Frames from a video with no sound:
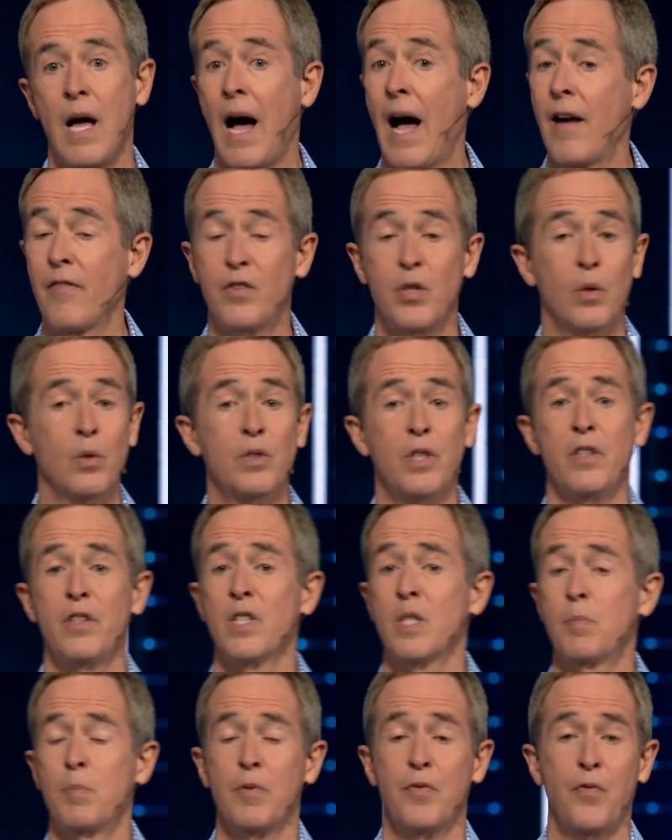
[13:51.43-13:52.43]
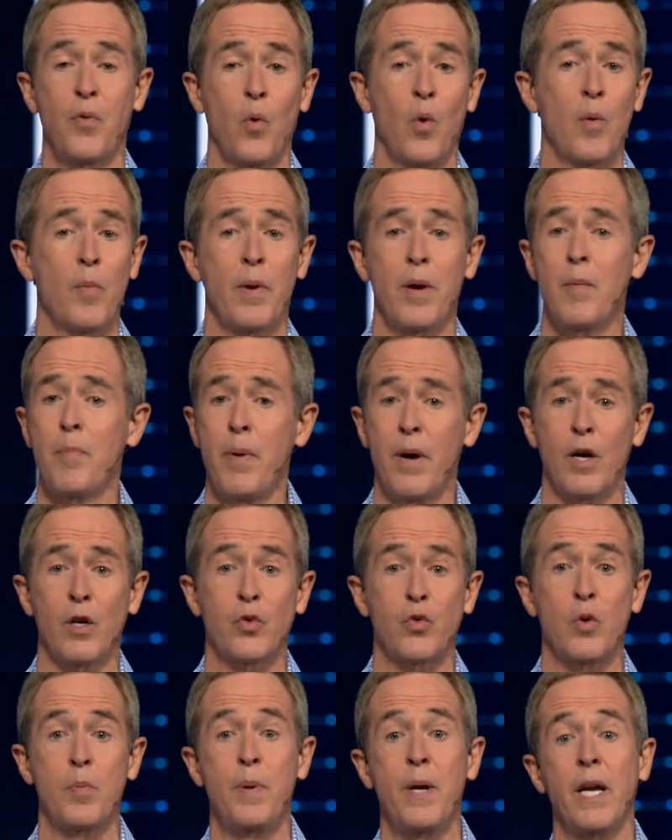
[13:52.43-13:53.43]
I've told you this before, but it
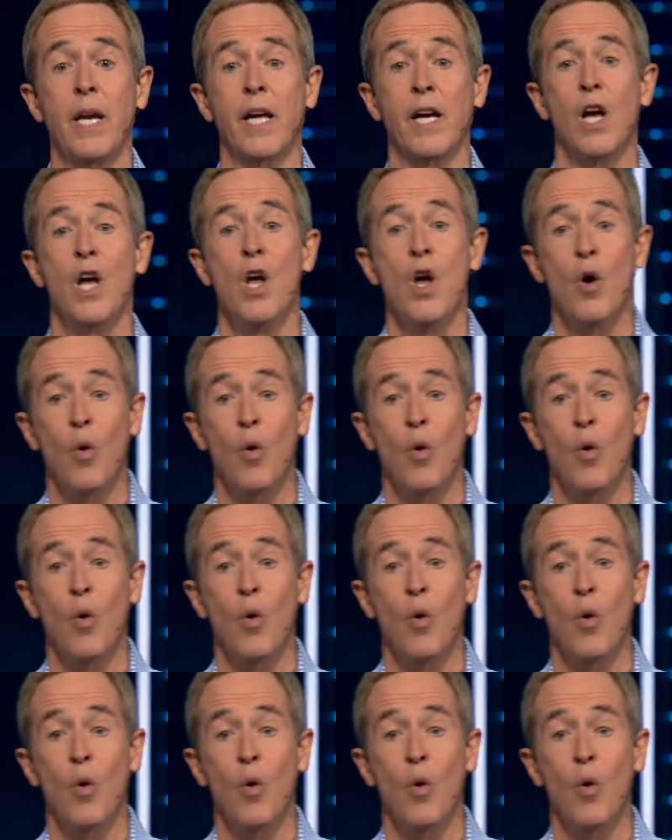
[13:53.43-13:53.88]
bears repeating.